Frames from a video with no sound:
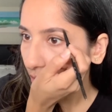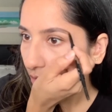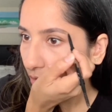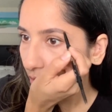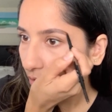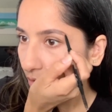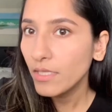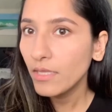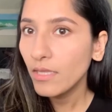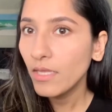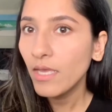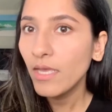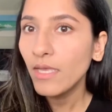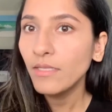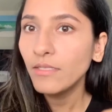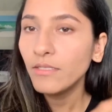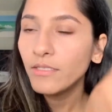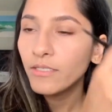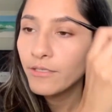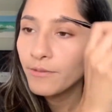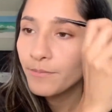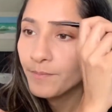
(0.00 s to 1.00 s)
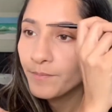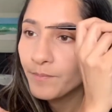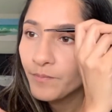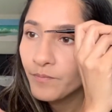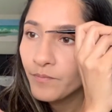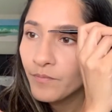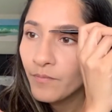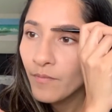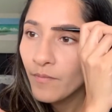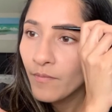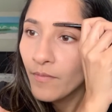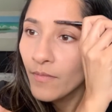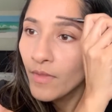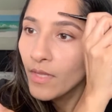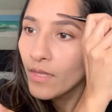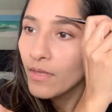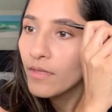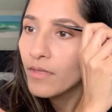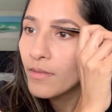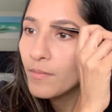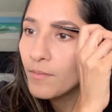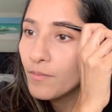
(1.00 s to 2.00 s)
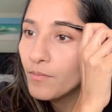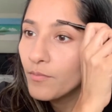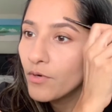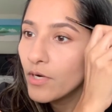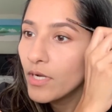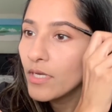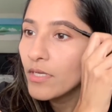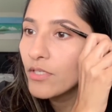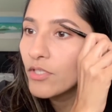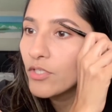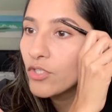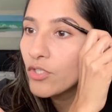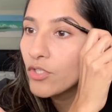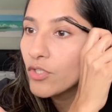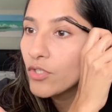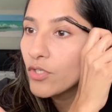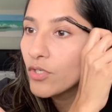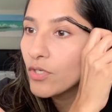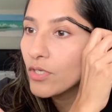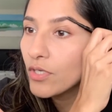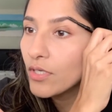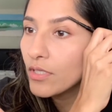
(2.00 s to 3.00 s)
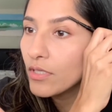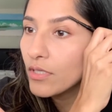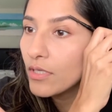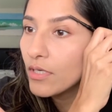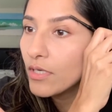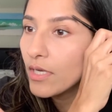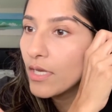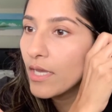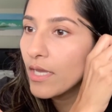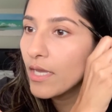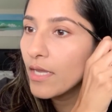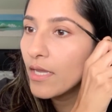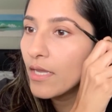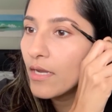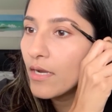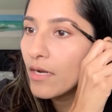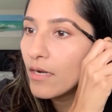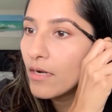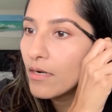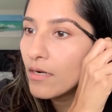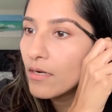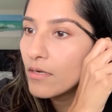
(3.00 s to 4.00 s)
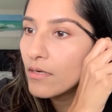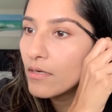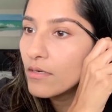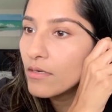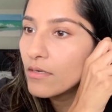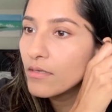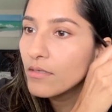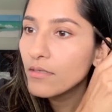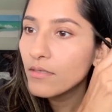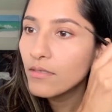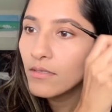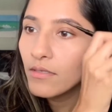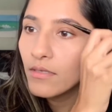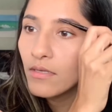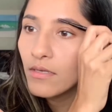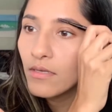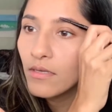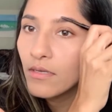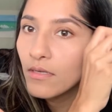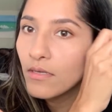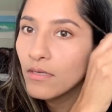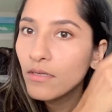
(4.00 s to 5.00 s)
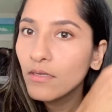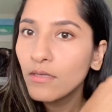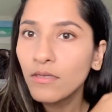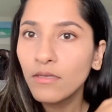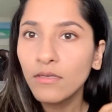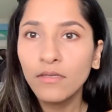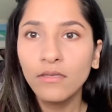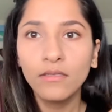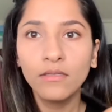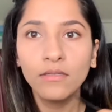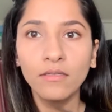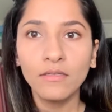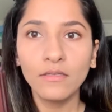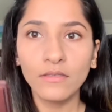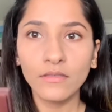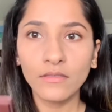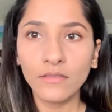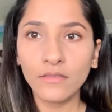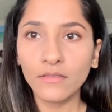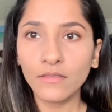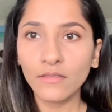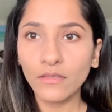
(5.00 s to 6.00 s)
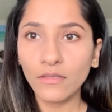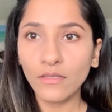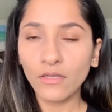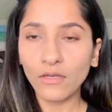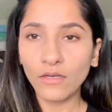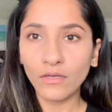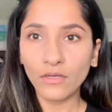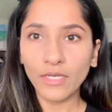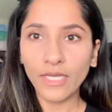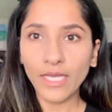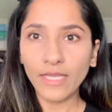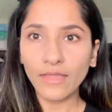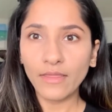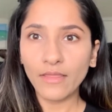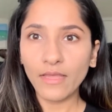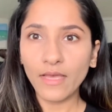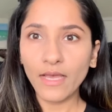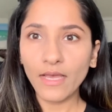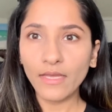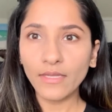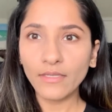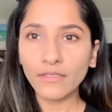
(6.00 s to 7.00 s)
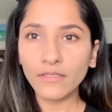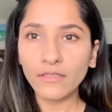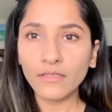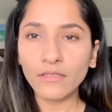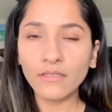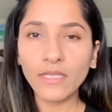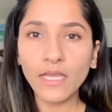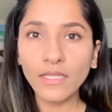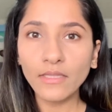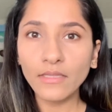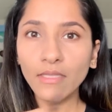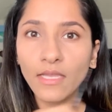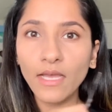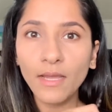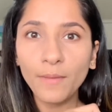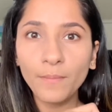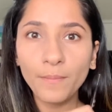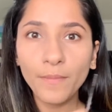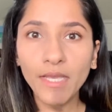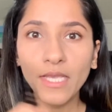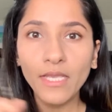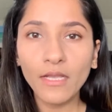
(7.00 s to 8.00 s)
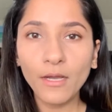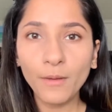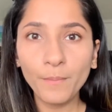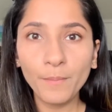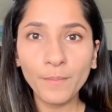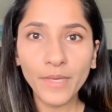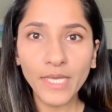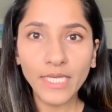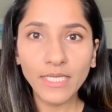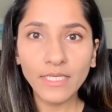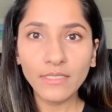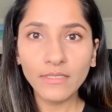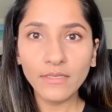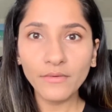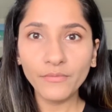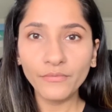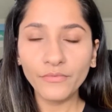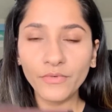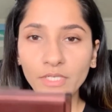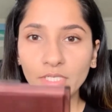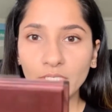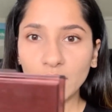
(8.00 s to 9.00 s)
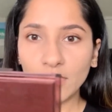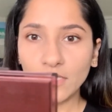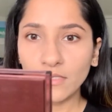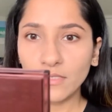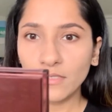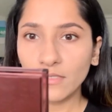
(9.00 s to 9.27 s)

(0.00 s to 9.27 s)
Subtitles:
That. Brush all the hairs. Look at that. Does not that make a big difference?